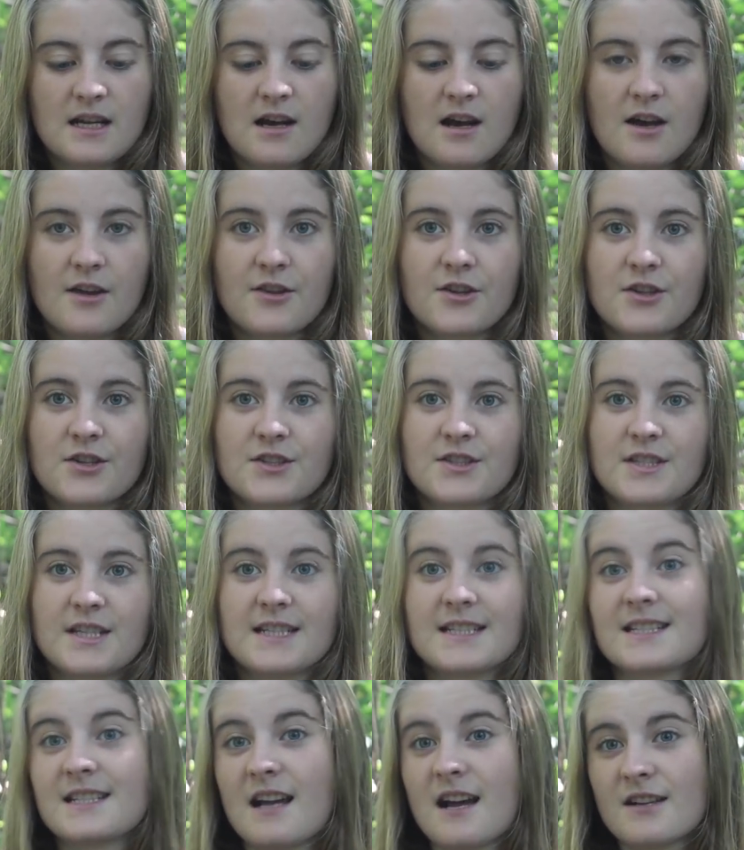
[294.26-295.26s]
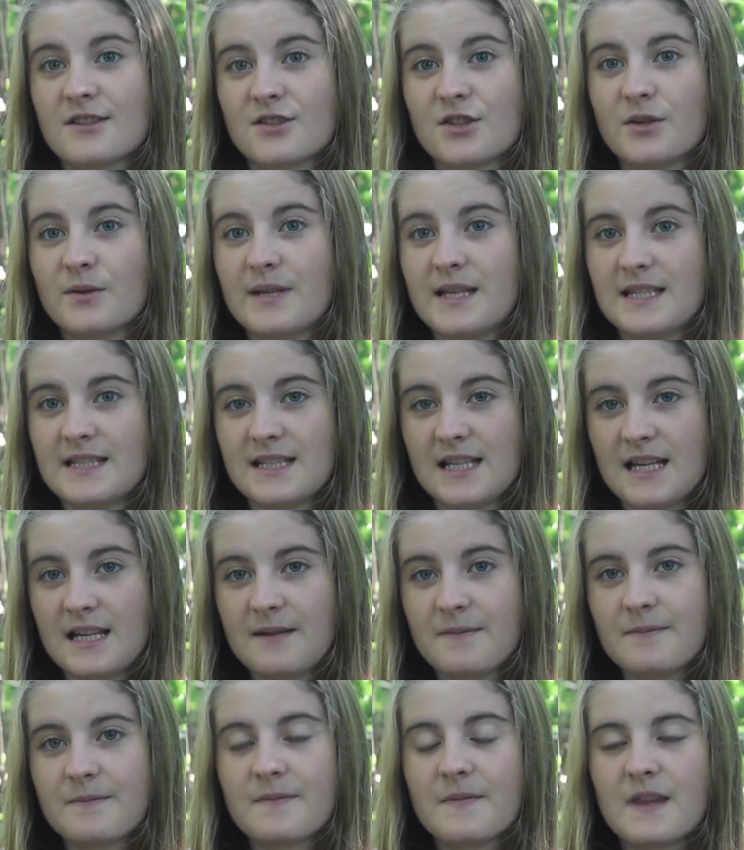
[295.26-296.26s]
Others, it's not so easy.
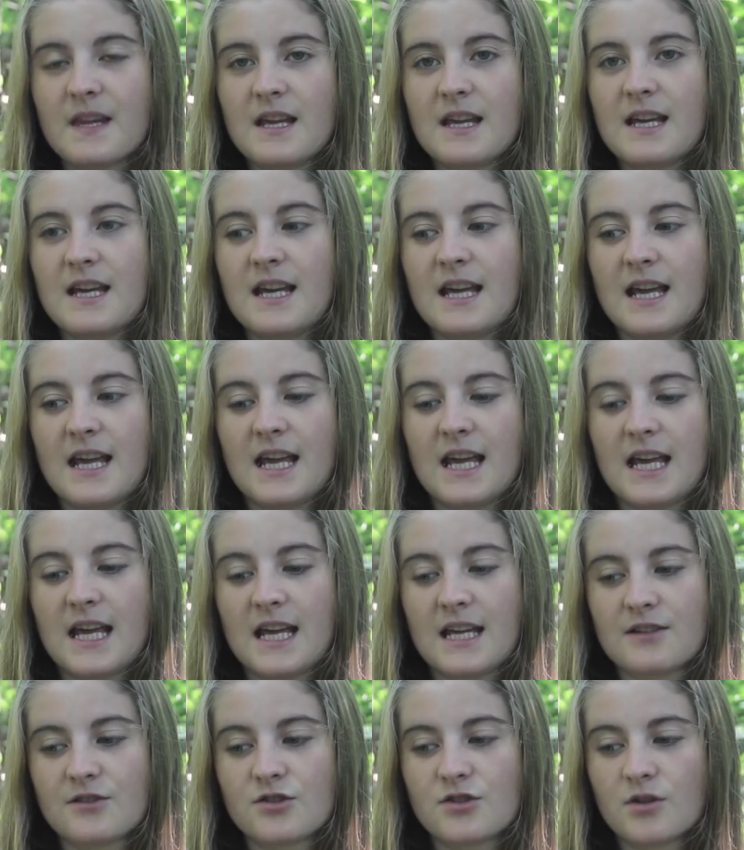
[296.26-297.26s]
And